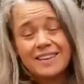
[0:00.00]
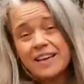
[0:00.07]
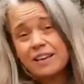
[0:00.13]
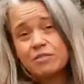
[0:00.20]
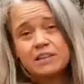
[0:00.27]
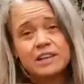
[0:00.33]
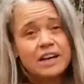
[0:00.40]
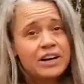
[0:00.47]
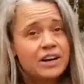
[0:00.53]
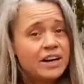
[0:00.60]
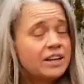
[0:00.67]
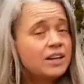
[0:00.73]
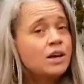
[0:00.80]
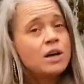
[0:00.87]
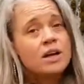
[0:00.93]
like
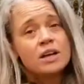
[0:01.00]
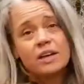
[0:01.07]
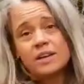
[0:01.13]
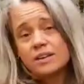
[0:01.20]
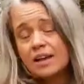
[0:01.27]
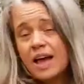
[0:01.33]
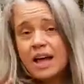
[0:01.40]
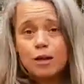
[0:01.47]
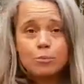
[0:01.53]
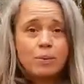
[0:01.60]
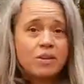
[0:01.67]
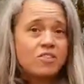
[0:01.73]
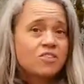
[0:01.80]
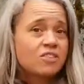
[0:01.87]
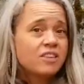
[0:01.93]
valerian can help
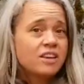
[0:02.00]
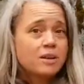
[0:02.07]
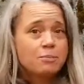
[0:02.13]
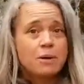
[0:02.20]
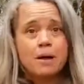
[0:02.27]
us sleep.